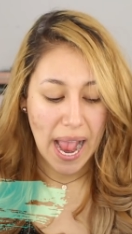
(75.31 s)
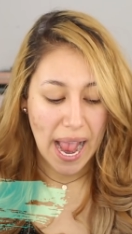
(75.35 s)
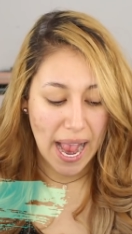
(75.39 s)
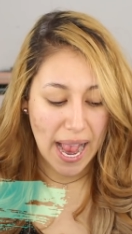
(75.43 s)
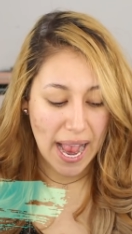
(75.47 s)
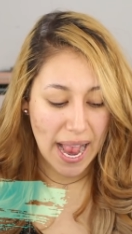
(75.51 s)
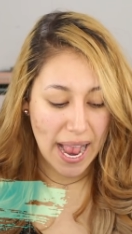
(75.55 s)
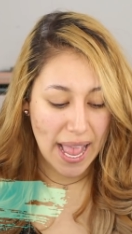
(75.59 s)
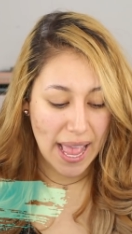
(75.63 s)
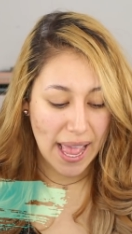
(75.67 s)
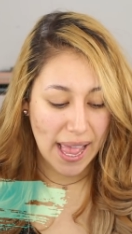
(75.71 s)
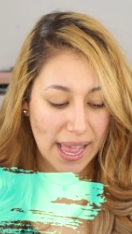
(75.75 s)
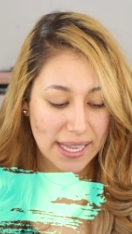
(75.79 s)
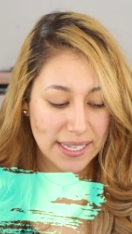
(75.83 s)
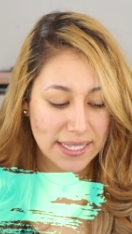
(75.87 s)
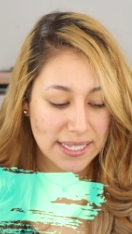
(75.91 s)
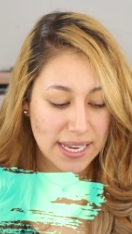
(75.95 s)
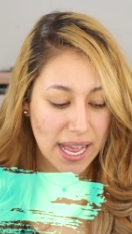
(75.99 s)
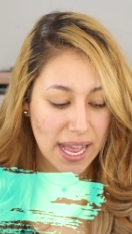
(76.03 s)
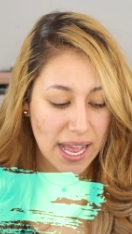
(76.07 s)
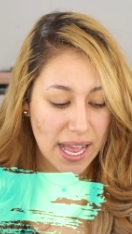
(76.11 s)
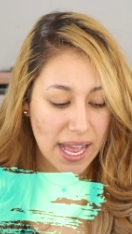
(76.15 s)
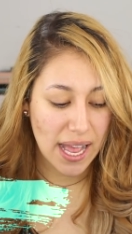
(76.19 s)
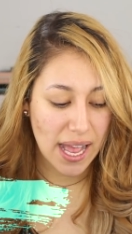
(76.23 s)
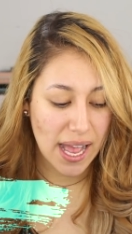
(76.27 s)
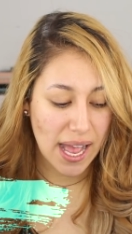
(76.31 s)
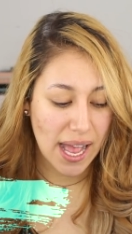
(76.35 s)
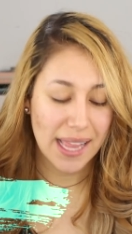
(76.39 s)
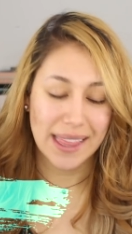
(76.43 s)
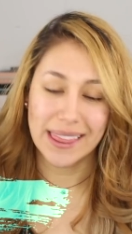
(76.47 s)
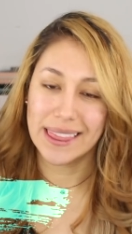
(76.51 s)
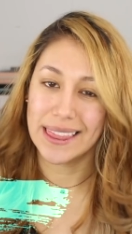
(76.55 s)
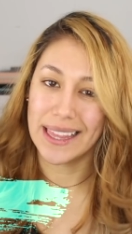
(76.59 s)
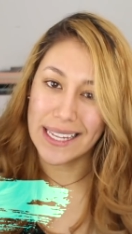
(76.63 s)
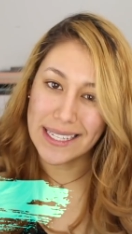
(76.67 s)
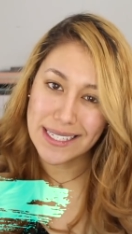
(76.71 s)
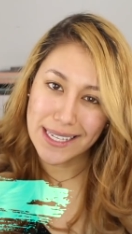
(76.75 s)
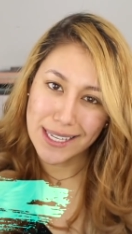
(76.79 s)
And uh,
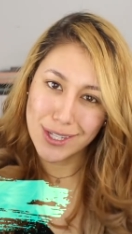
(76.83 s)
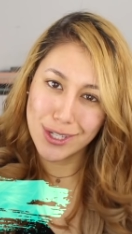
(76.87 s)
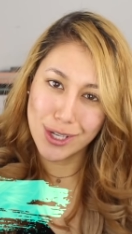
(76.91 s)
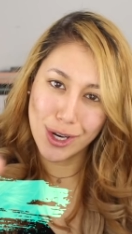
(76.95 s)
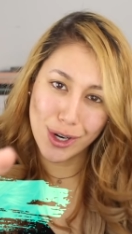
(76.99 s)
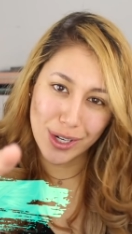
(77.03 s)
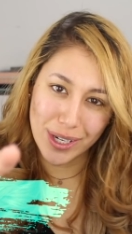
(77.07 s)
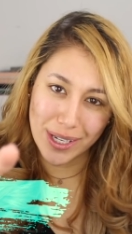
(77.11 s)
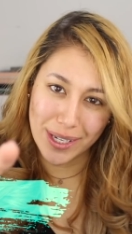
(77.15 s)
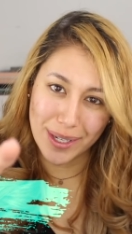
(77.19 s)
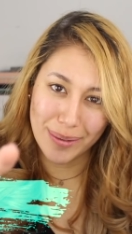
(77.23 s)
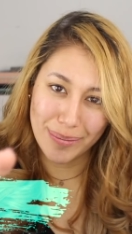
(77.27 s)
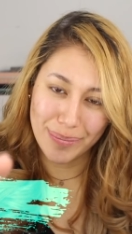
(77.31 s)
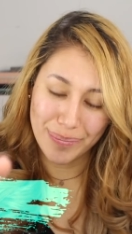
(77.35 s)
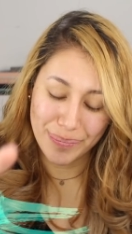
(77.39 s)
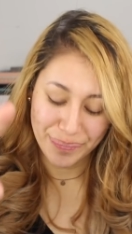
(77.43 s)
let's get started.